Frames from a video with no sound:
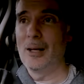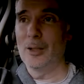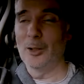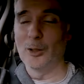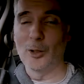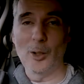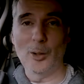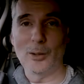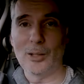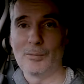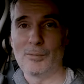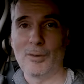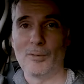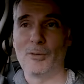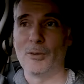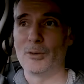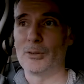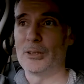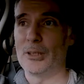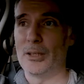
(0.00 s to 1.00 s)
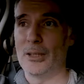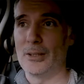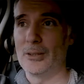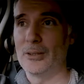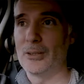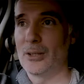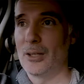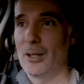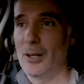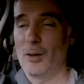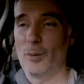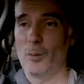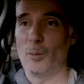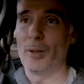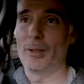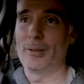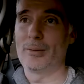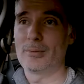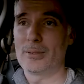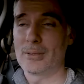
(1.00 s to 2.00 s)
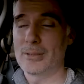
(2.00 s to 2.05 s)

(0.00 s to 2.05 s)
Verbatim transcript: low-level footage with